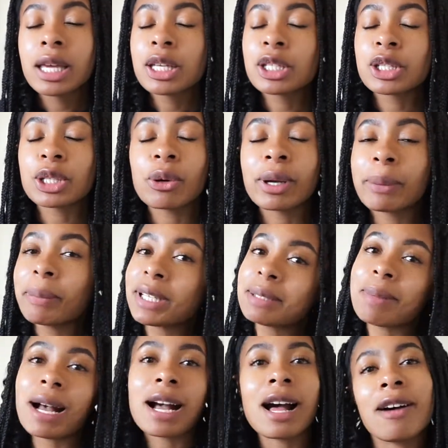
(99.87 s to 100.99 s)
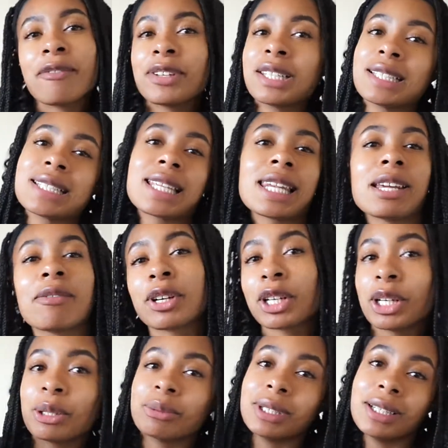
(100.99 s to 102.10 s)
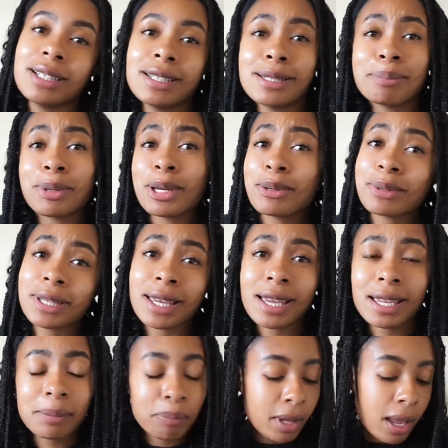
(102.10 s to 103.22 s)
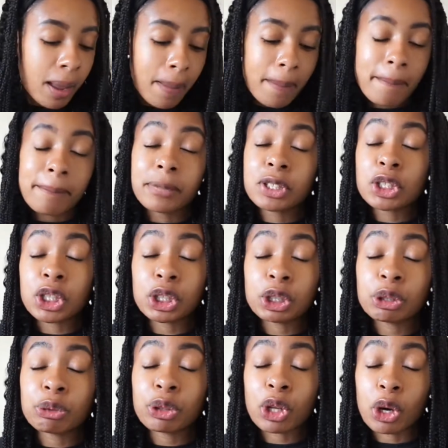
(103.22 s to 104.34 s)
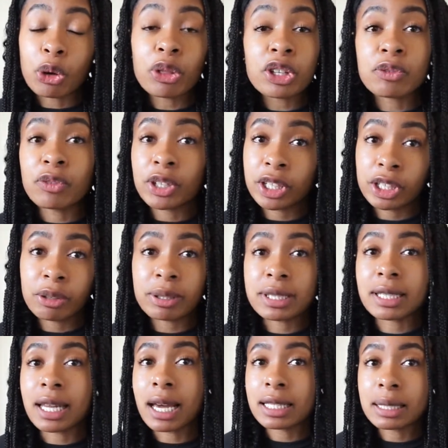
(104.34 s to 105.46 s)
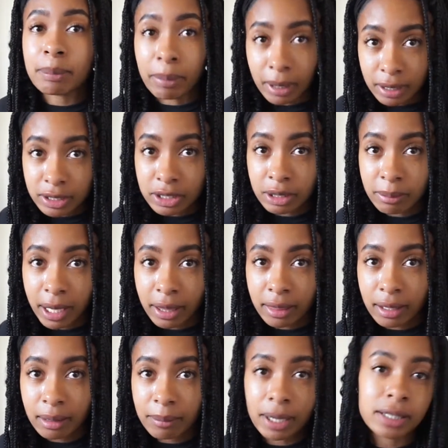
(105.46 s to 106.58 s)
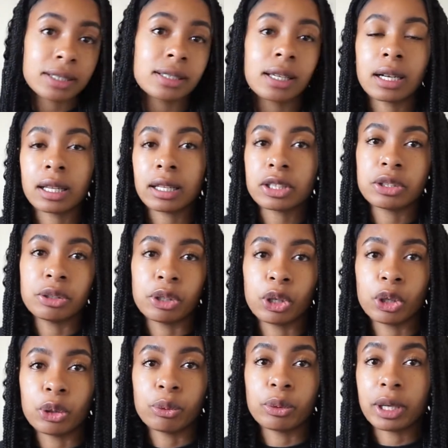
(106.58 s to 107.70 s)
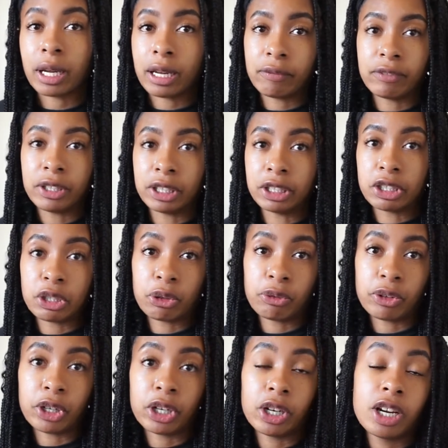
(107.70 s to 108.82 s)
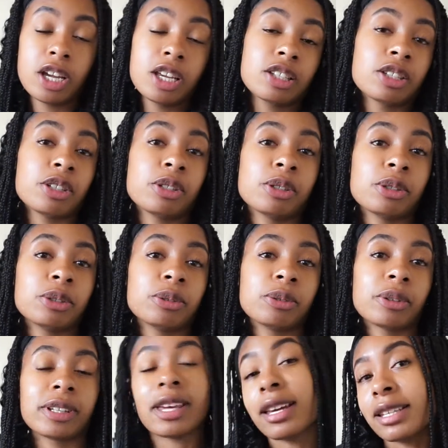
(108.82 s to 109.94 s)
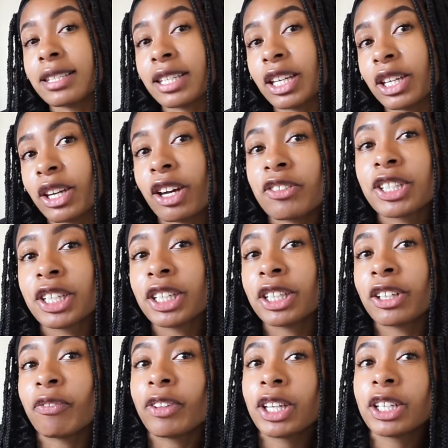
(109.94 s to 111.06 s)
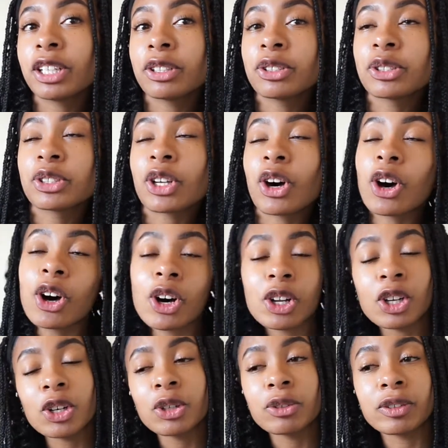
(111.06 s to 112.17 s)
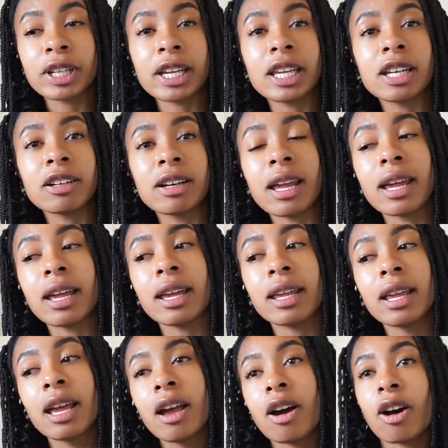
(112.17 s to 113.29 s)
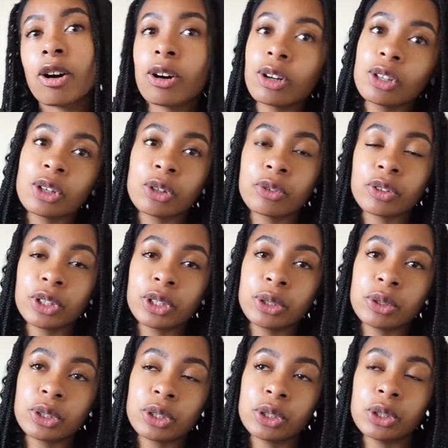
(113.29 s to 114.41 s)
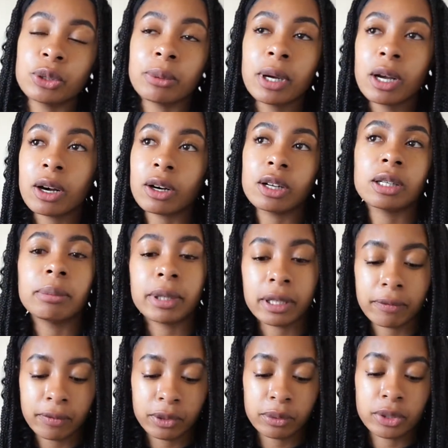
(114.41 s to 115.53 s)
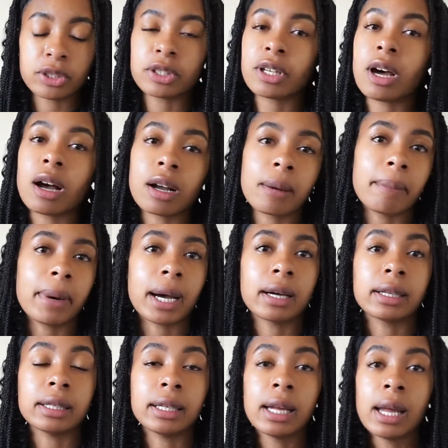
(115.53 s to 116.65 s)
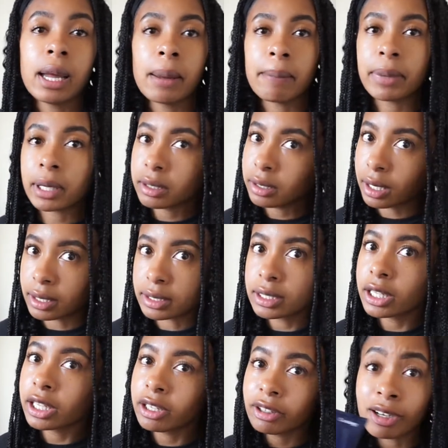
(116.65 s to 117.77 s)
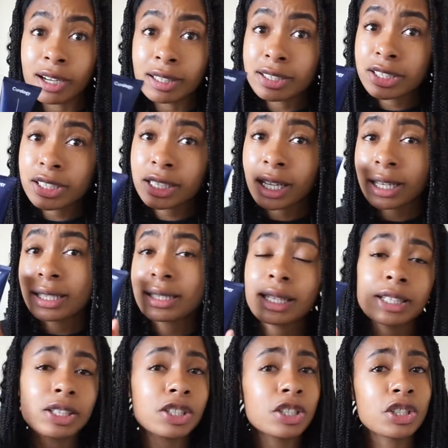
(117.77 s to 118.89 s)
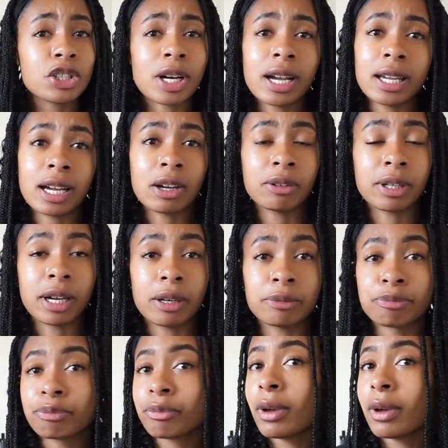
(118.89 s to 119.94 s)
So it makes my confidence level go up, okay? So no, this video is not sponsored by them. I just thought I'd let you know what I've done so far. So yes, y'all seen the videos all over the internet, all over YouTube, all the big influencers talk about it. But yes, Curology, I decided to just try it out now.